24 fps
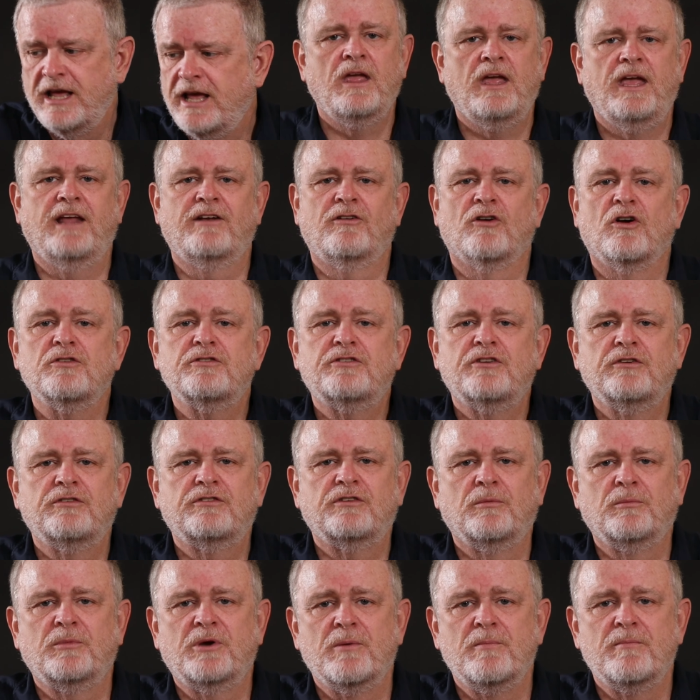and also
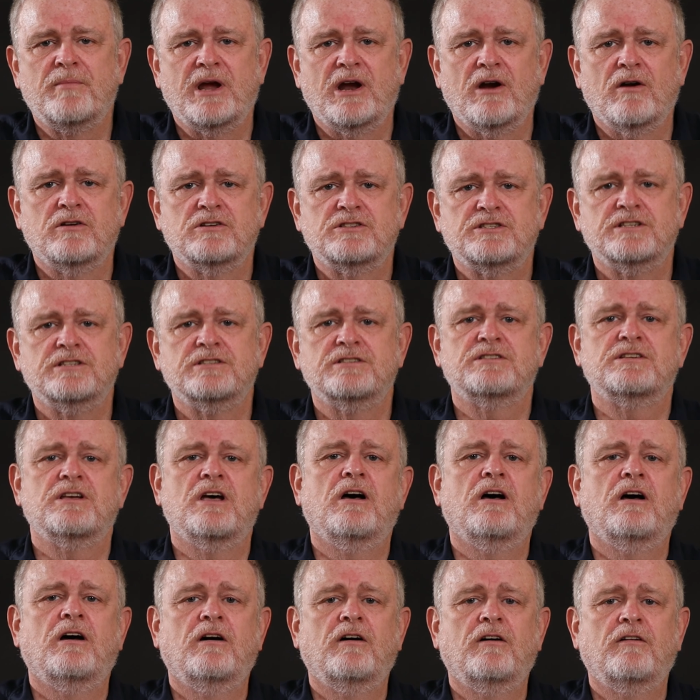some comparisons
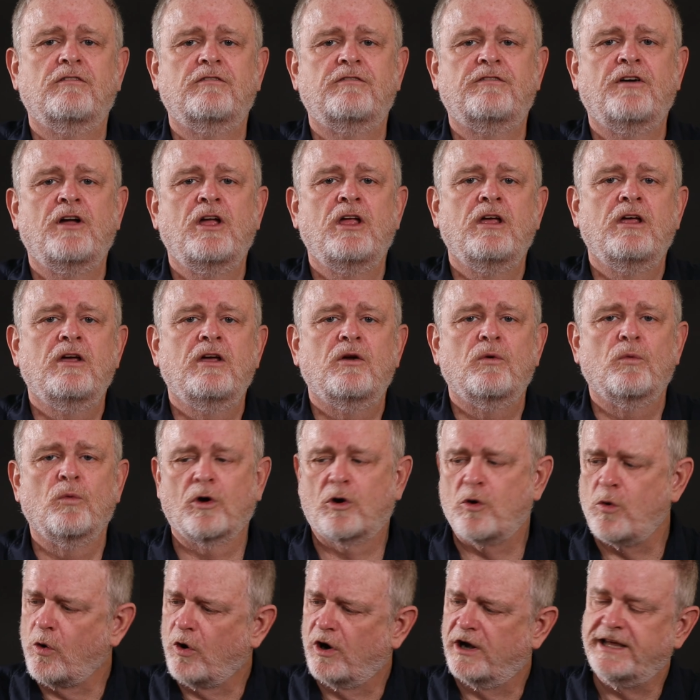of
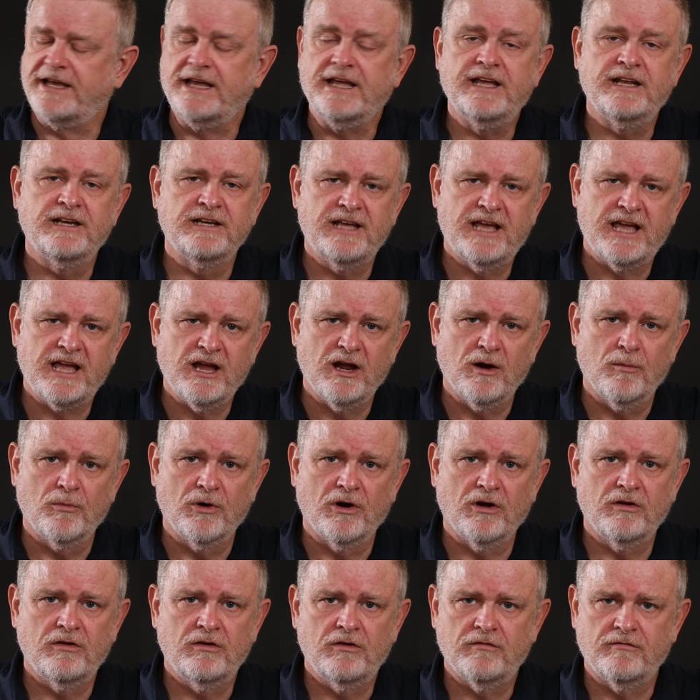recording in
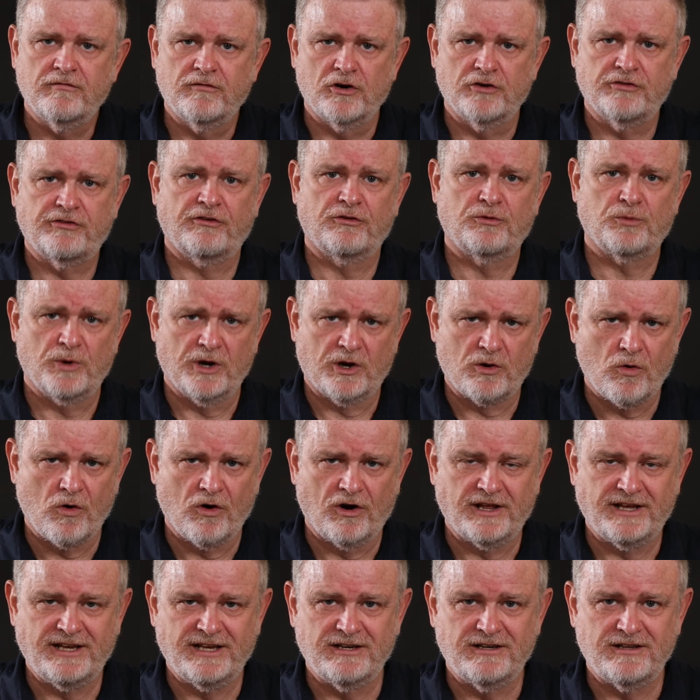camera versus
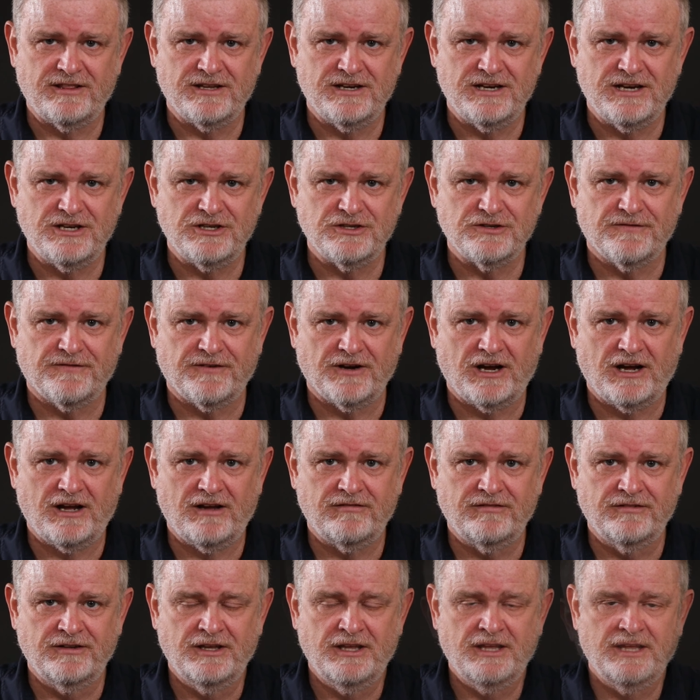recording into the Ninja V.
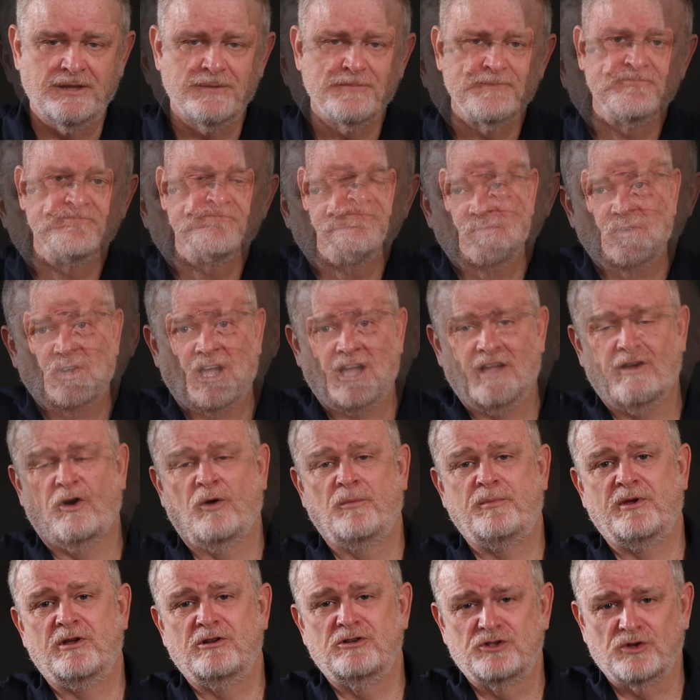I
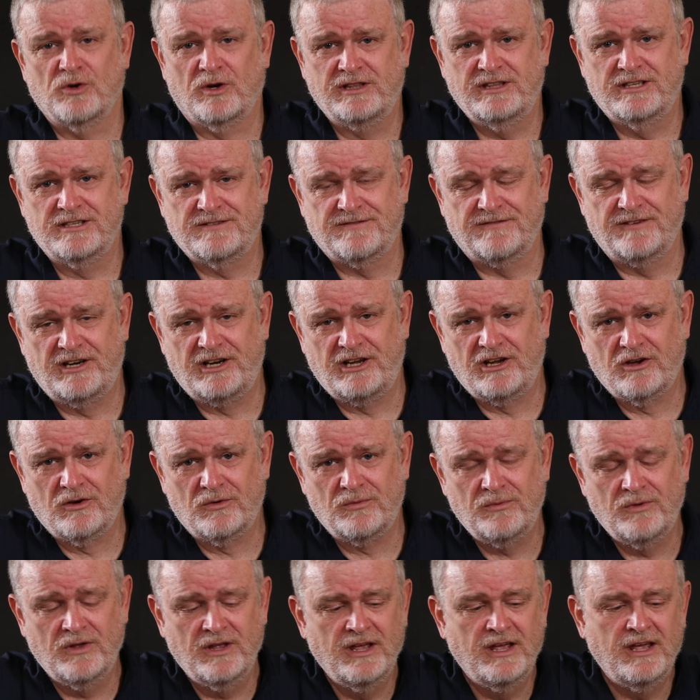hope you enjoyed this video.